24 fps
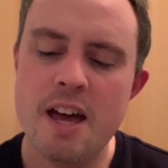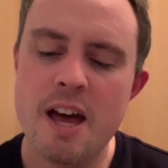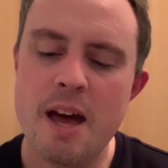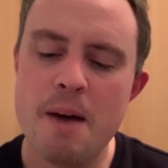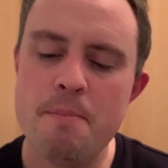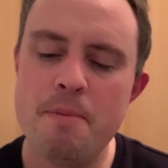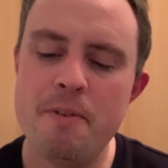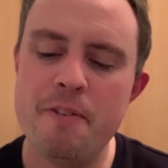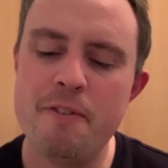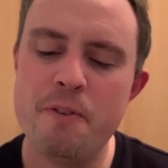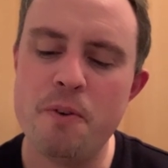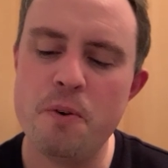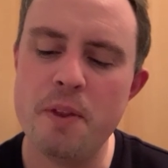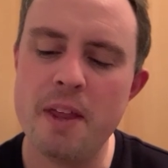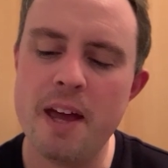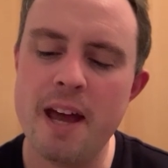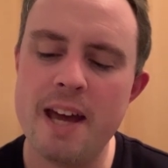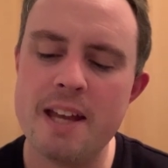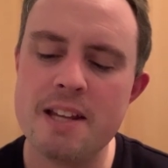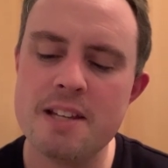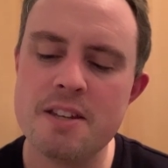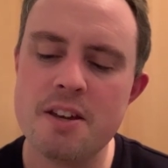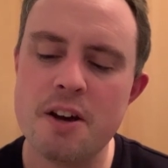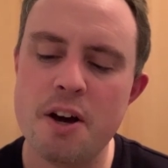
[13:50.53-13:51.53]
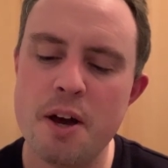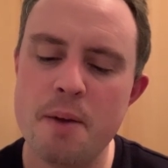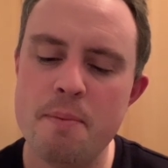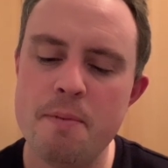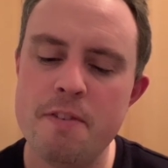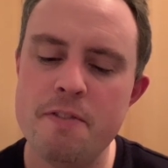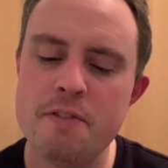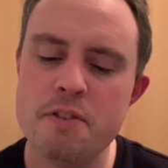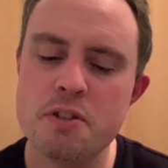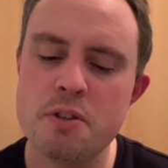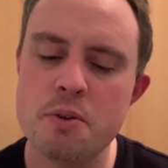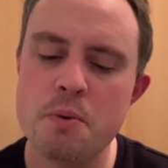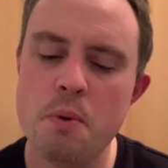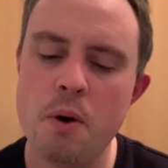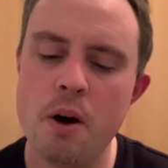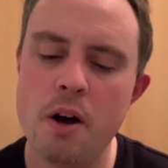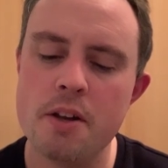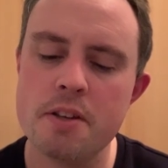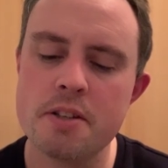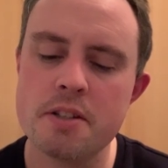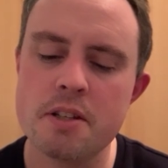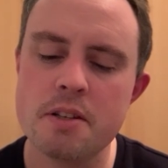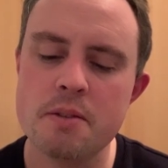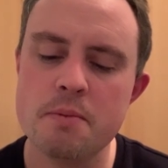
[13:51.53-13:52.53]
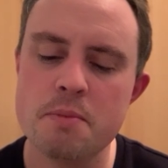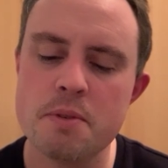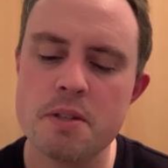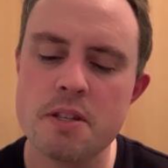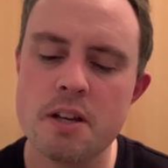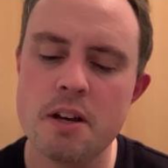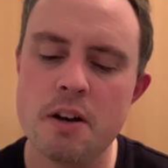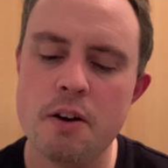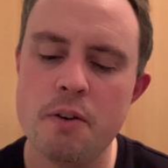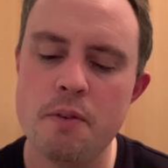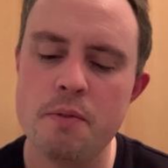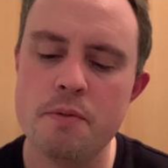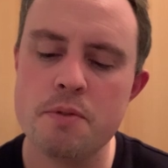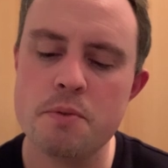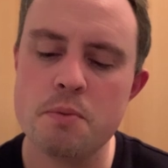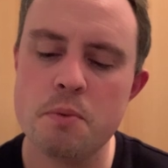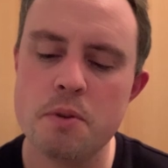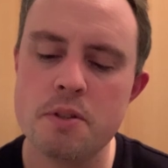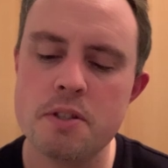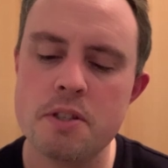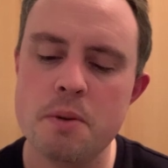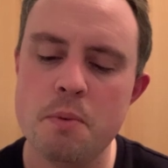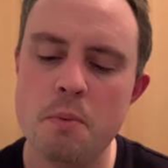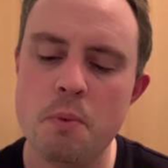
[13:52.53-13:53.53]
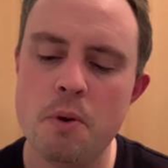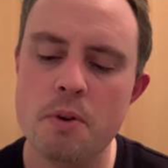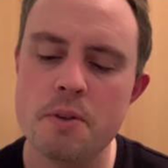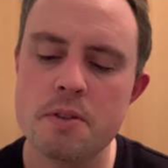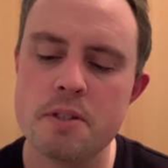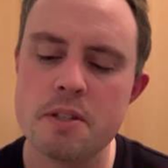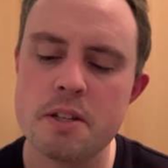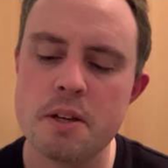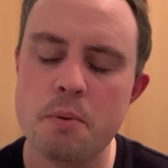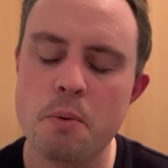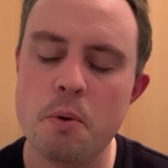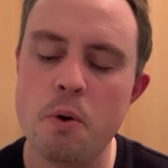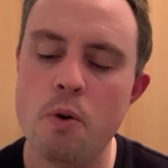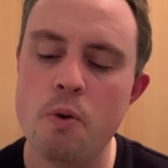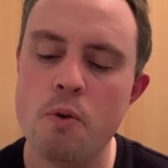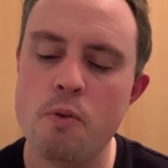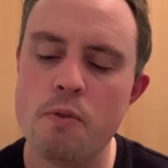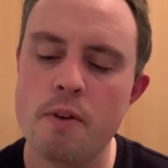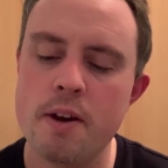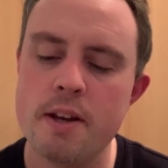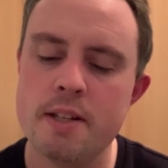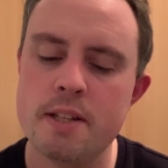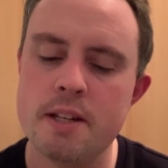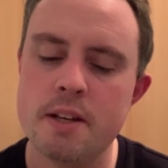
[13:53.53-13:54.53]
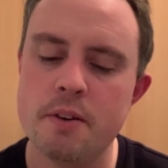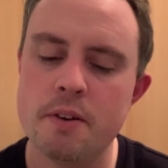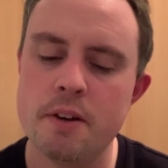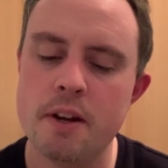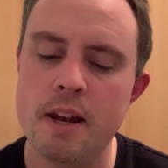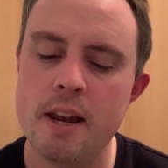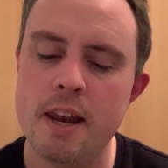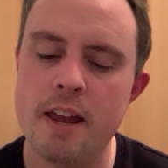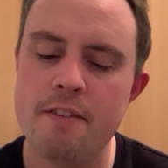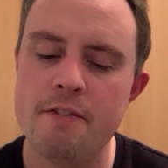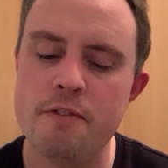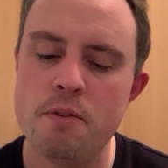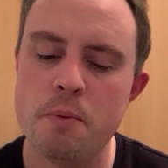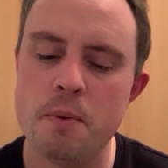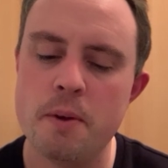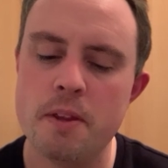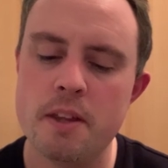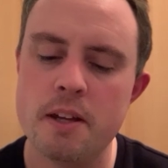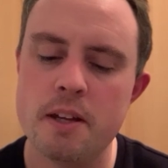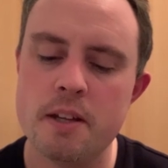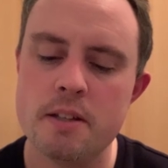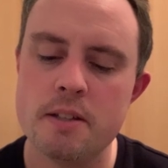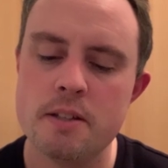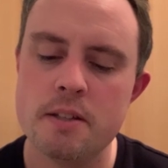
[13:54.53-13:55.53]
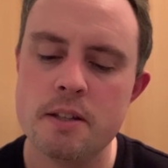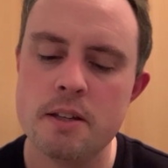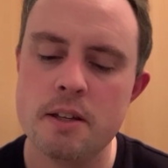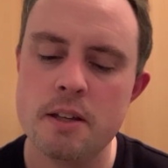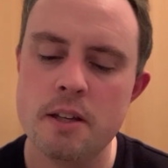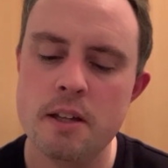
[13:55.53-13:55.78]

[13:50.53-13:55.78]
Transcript: and before they had time even to ask themselves what it was, they were already on a level with it.